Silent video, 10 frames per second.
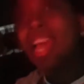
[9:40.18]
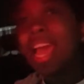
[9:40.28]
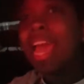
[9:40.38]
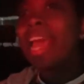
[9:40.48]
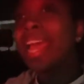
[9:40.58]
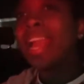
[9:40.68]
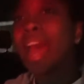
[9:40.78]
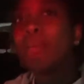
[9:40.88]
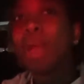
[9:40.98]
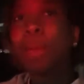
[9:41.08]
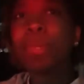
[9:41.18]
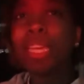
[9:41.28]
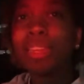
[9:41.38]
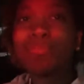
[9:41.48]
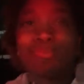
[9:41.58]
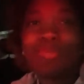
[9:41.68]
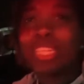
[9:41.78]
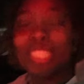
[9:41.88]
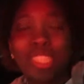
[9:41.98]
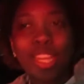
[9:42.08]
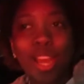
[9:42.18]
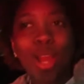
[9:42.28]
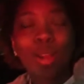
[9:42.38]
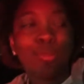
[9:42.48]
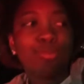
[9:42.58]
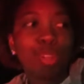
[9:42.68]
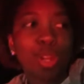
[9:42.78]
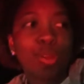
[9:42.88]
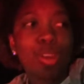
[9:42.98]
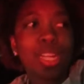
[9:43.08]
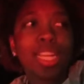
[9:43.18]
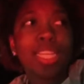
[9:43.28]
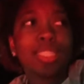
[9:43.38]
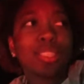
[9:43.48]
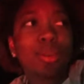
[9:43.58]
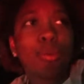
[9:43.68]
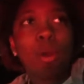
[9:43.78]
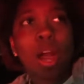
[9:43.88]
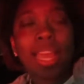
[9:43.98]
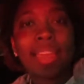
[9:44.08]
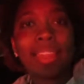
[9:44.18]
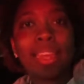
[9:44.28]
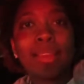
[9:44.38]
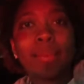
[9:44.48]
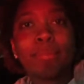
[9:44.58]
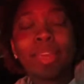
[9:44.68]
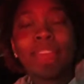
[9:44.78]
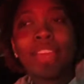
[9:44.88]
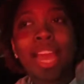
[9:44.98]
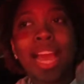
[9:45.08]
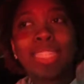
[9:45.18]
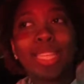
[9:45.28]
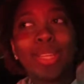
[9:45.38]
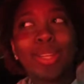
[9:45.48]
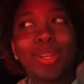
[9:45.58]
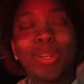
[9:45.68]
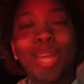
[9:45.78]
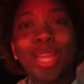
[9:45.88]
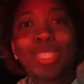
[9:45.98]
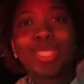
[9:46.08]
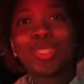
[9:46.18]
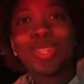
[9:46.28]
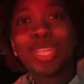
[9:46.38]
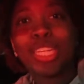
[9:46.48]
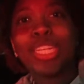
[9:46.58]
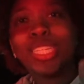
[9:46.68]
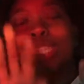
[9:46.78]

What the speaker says: And I'll probably, you know, record us walking them, give you guys a little extra,